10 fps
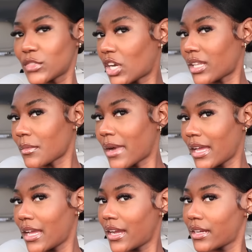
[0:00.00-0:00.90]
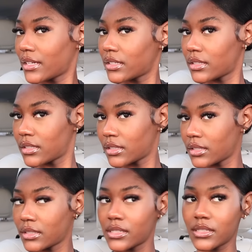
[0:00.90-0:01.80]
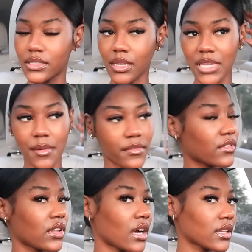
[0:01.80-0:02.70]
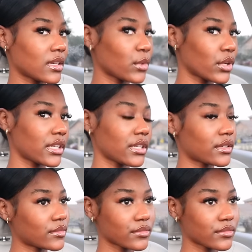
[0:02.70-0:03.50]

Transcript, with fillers: y'all like my hair some type of clogged up ordeal